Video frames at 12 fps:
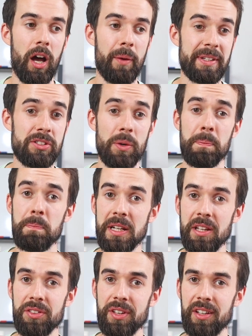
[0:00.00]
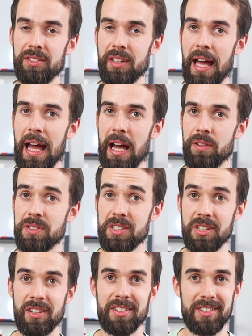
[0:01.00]
Um, he's done many things that have
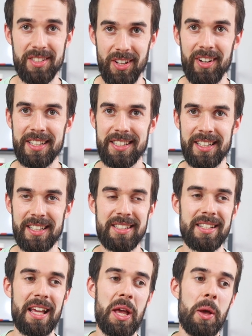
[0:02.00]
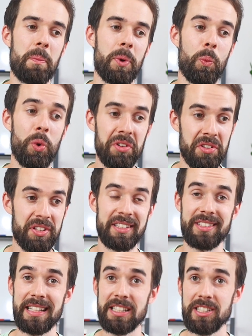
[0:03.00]
stunned scientists, but one of the
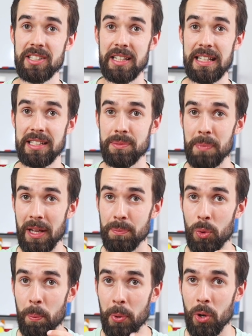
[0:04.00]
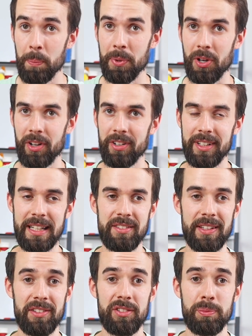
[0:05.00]
things he's, he's made more popular
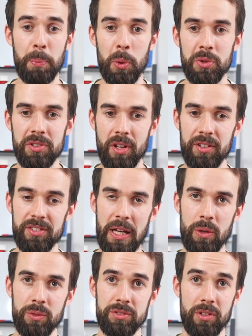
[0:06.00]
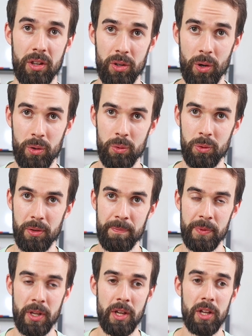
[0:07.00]
is exposing ourselves to the cold.
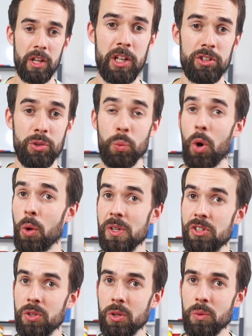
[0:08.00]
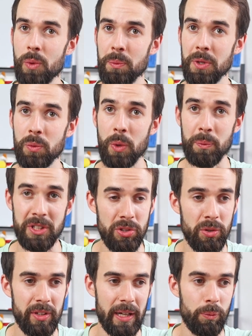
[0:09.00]
So what are we doing when we, when we
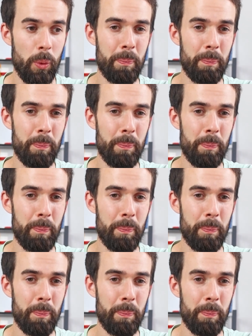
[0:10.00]
do that?